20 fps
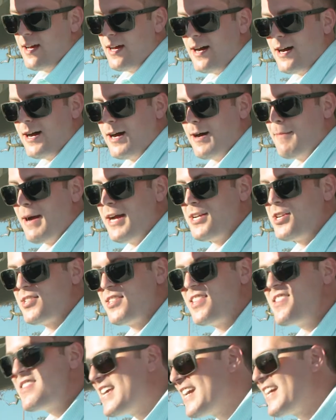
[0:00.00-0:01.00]
I
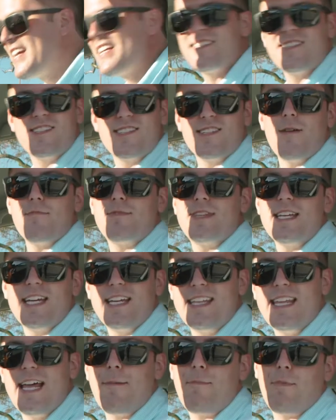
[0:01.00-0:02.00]
just think it's something
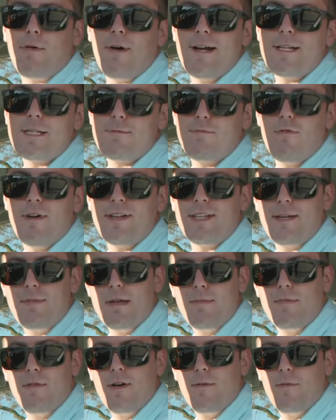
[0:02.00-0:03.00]
in that price point that
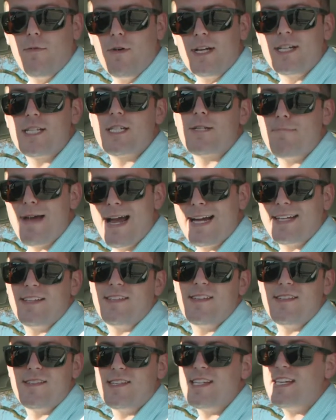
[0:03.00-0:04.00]
people would
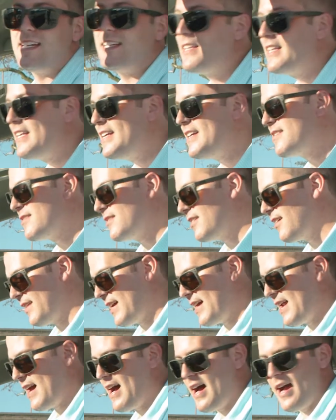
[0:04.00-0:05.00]
expect to see, at least on
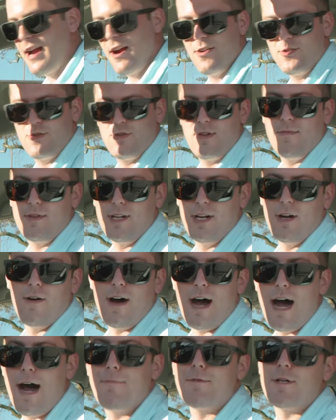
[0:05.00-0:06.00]
that higher trim, you
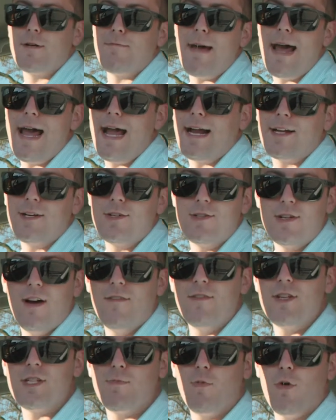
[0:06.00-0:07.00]
know, option package
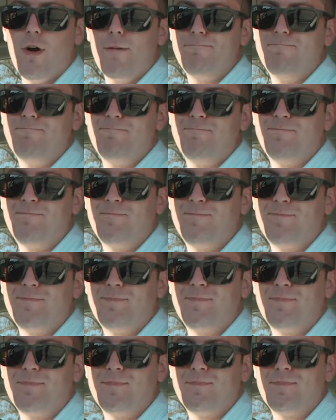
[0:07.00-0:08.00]
of the Sport. So the
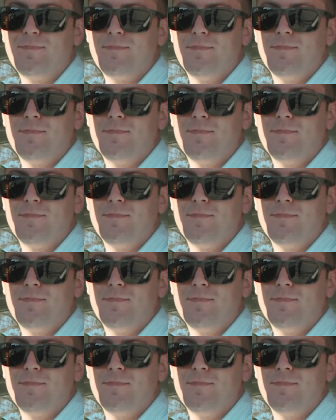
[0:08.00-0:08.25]
third